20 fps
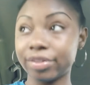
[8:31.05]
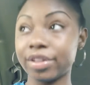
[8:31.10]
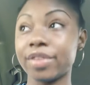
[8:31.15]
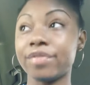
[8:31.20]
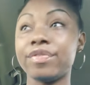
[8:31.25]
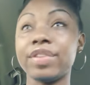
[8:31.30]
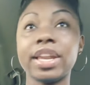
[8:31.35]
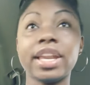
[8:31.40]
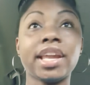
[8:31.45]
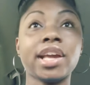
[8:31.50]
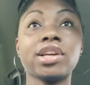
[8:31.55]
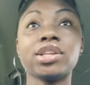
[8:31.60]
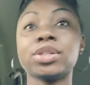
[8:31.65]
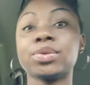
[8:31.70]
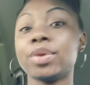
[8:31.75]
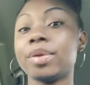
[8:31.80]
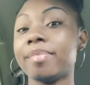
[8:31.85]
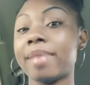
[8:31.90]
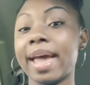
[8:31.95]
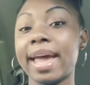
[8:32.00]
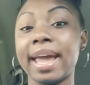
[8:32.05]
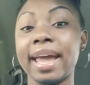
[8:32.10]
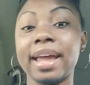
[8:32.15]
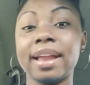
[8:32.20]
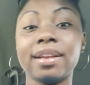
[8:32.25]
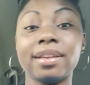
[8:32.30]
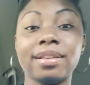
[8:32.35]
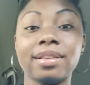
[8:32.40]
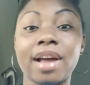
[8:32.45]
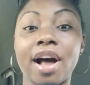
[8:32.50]
the videos we
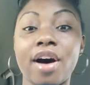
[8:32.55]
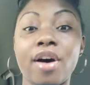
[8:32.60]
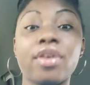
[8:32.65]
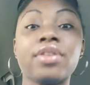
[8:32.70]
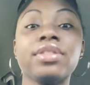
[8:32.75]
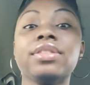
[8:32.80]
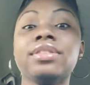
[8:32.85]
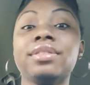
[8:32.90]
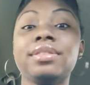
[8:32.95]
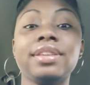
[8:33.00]
made, all,